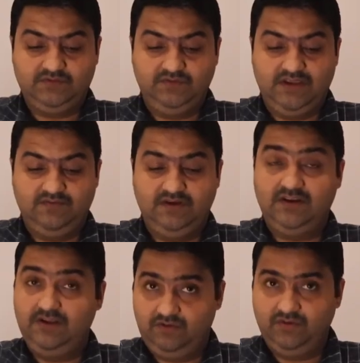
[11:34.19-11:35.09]
We have the
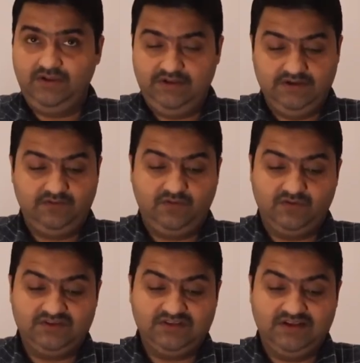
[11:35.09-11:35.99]
T code here, /
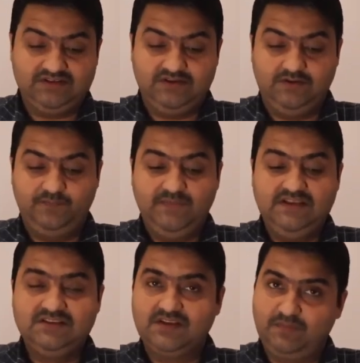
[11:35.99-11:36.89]
and
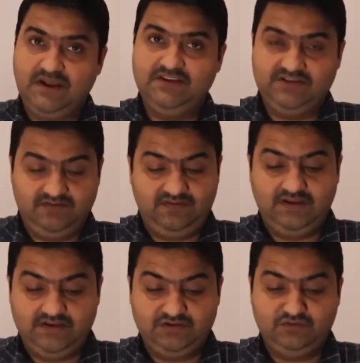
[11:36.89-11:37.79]
supply chain
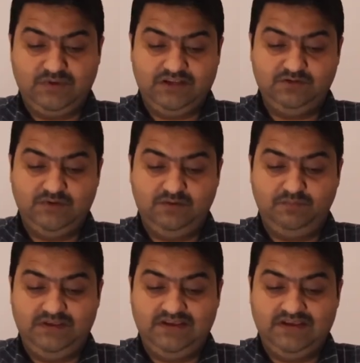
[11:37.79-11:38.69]
warehouse management
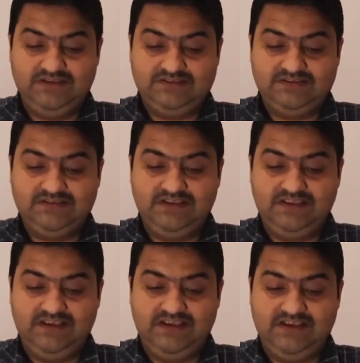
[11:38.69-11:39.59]

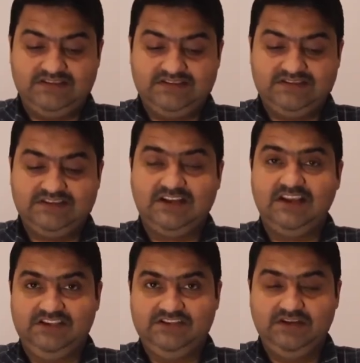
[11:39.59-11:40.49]
PSAS
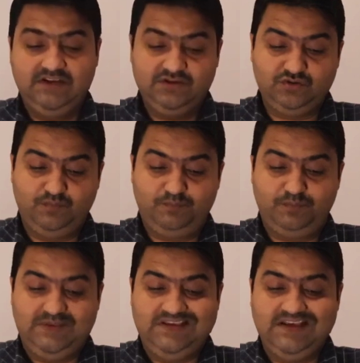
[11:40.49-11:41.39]
stage. So
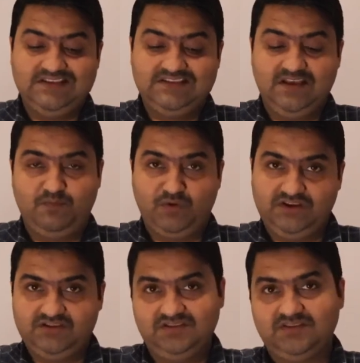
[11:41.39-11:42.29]
PSA,
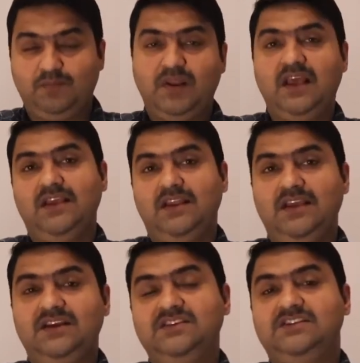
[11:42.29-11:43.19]
production supply
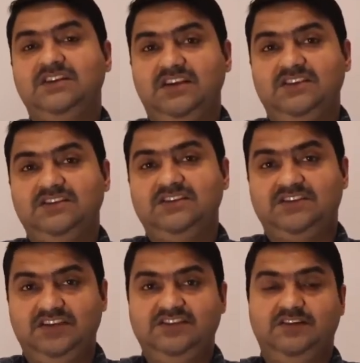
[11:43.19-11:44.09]
area
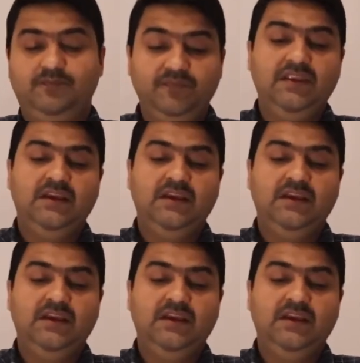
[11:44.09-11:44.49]
staging.